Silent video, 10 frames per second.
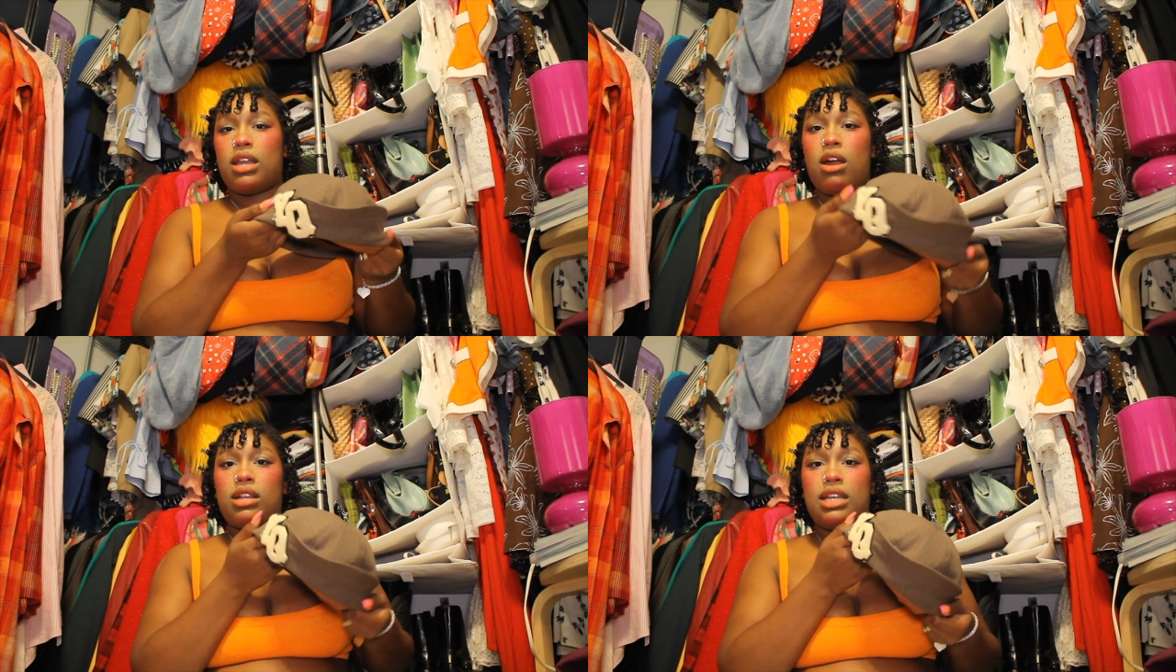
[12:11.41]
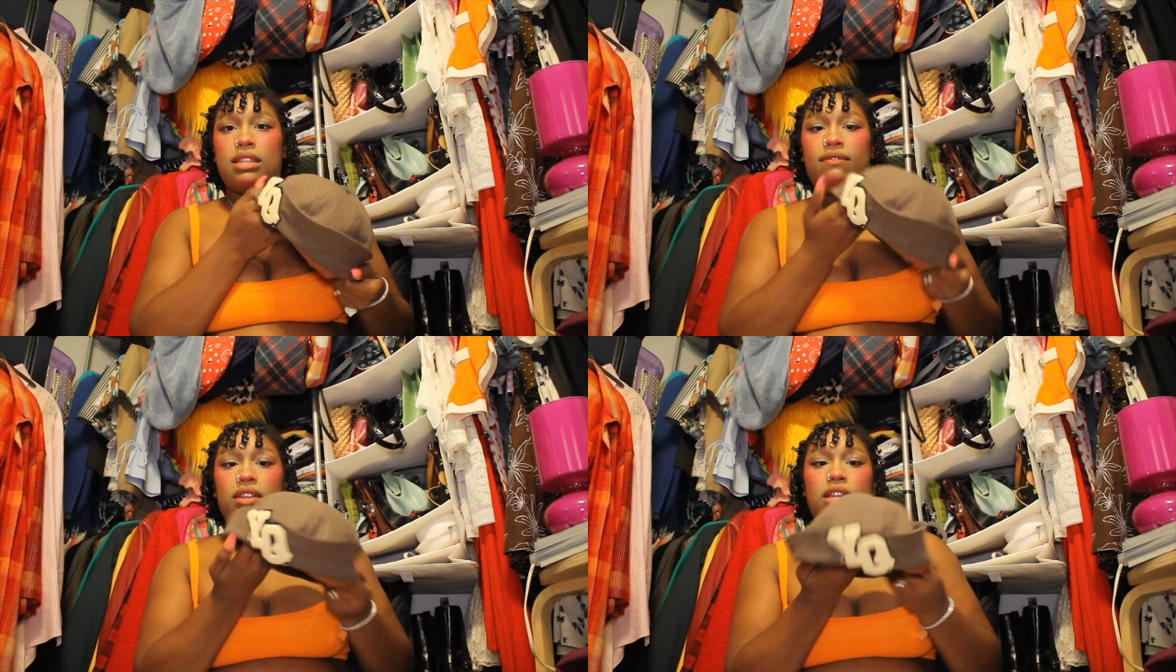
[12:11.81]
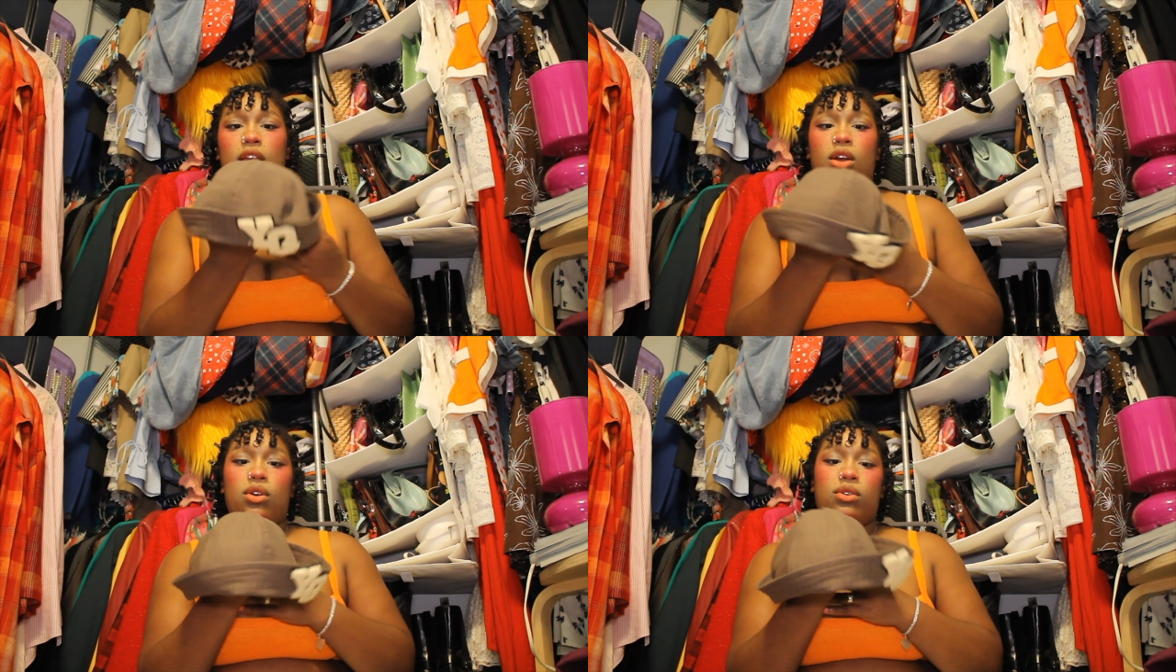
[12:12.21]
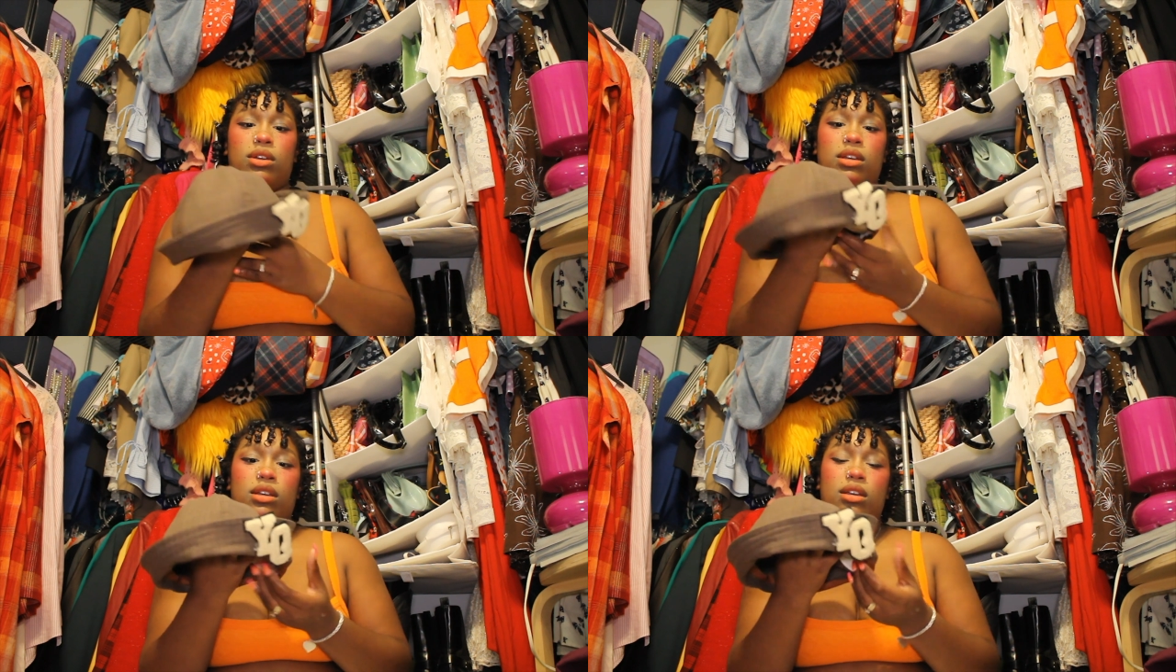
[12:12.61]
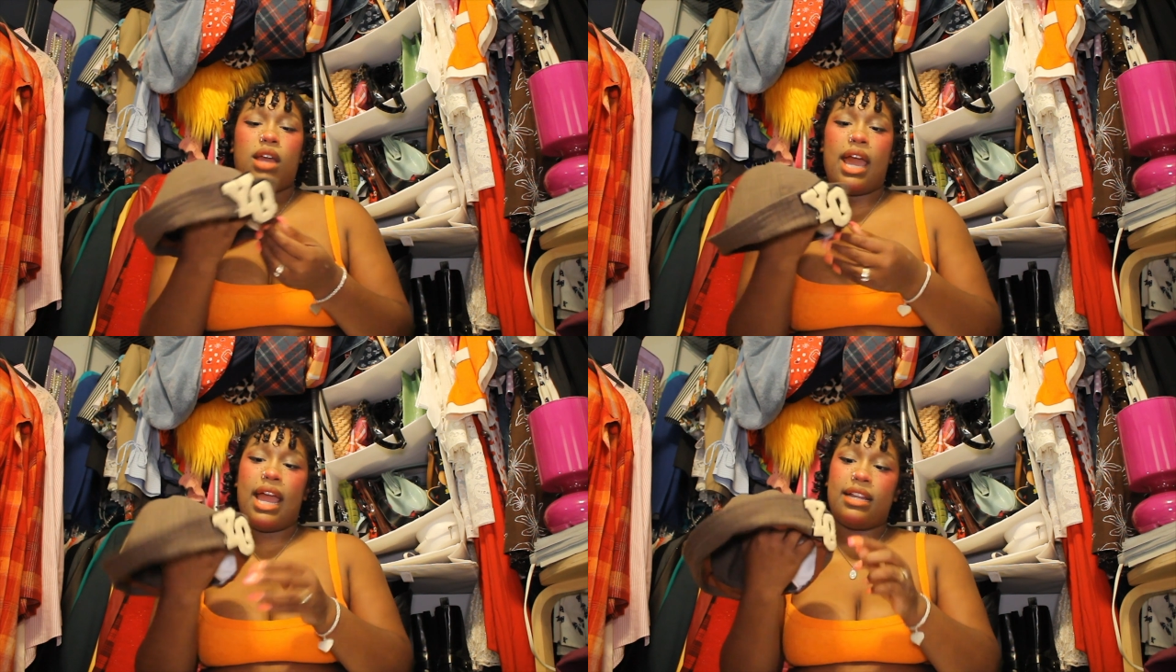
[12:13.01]
on in the video.
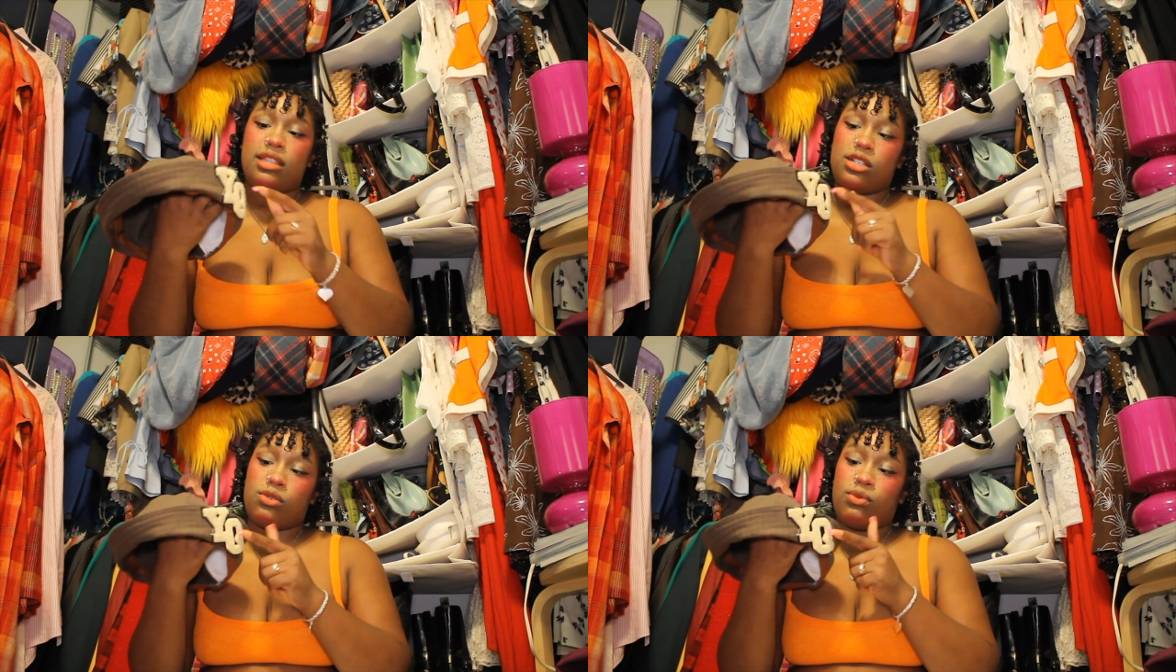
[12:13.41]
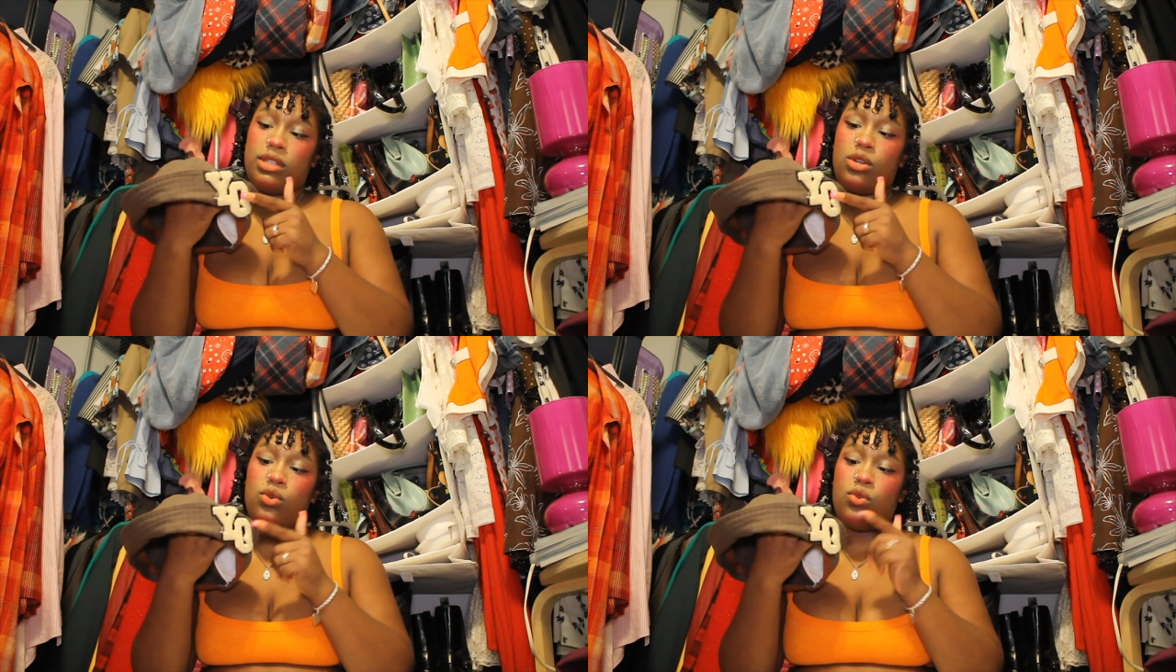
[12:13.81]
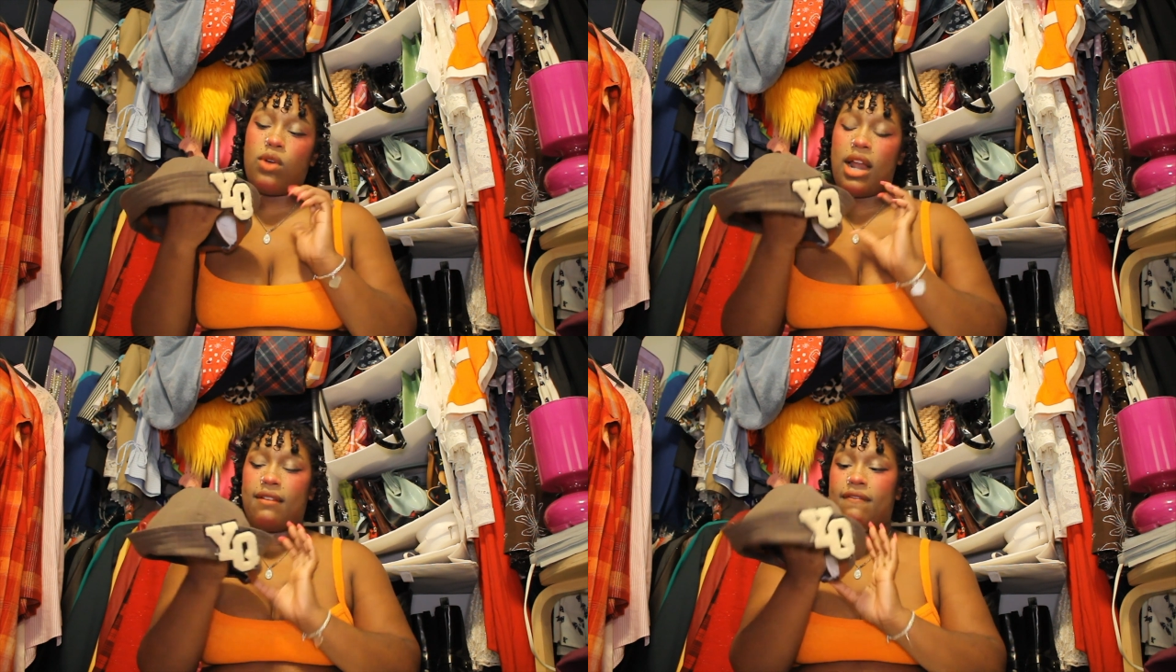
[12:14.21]
I added this really cool kind of